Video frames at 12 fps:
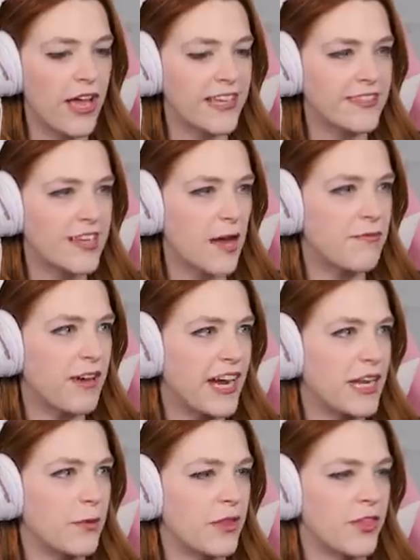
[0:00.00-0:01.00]
Okay, stop
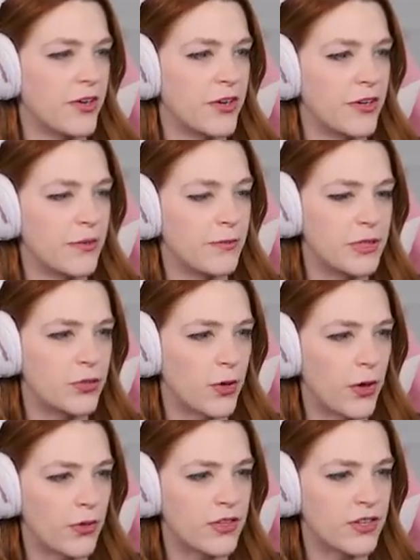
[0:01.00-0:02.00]
fighting with your
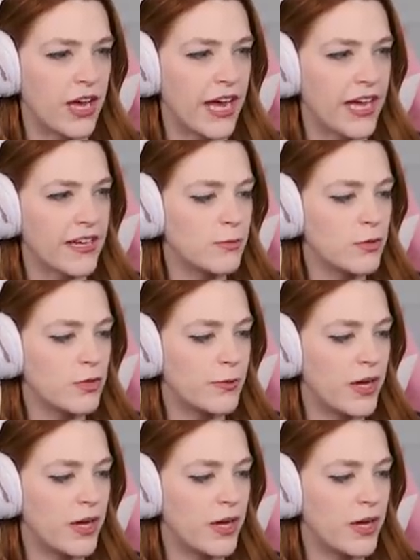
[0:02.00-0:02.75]
betrothed, okay? Smooth